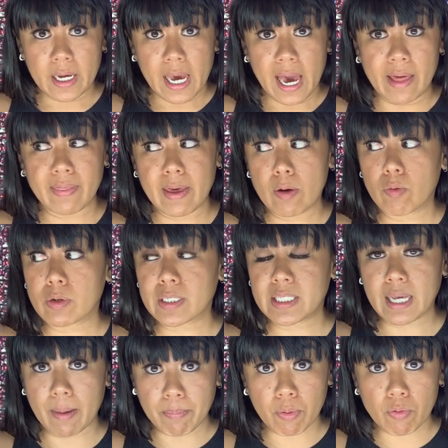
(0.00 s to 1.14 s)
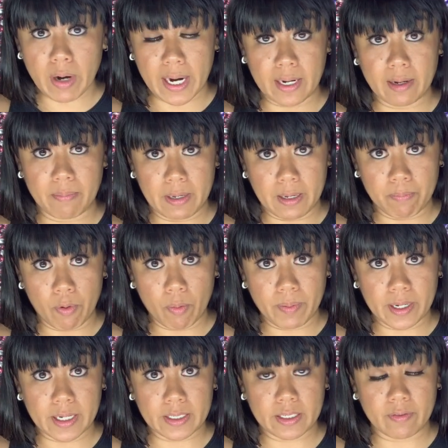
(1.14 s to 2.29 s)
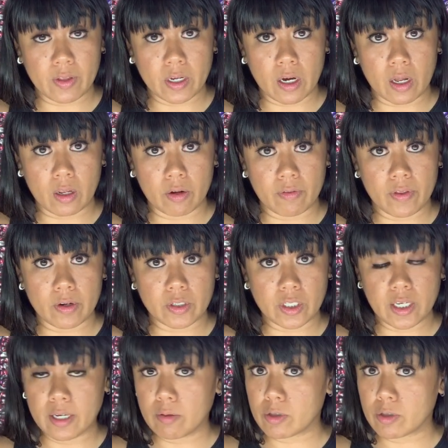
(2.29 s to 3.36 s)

And they were separating people because of the color of their skin,